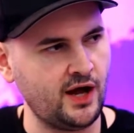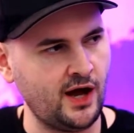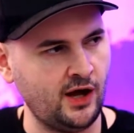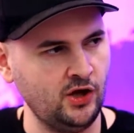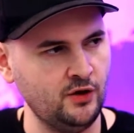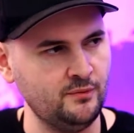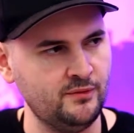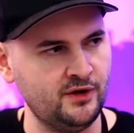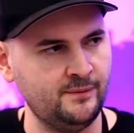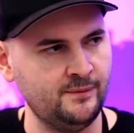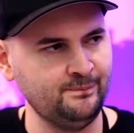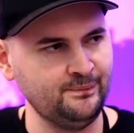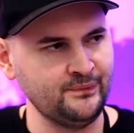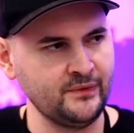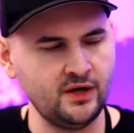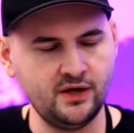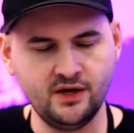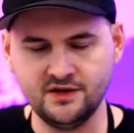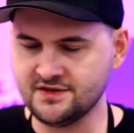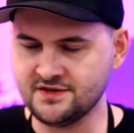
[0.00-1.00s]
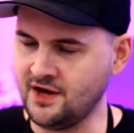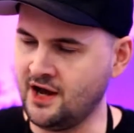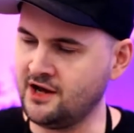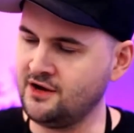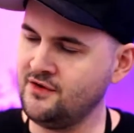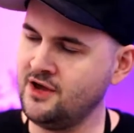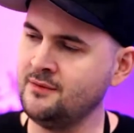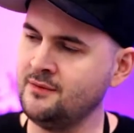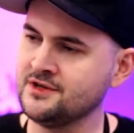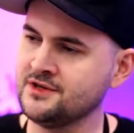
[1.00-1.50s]
element inside
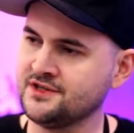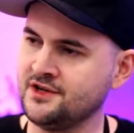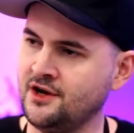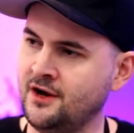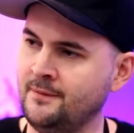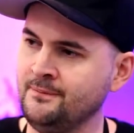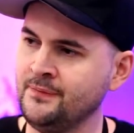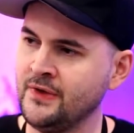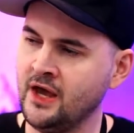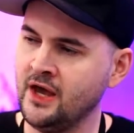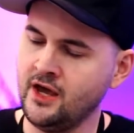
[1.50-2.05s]
of Amazon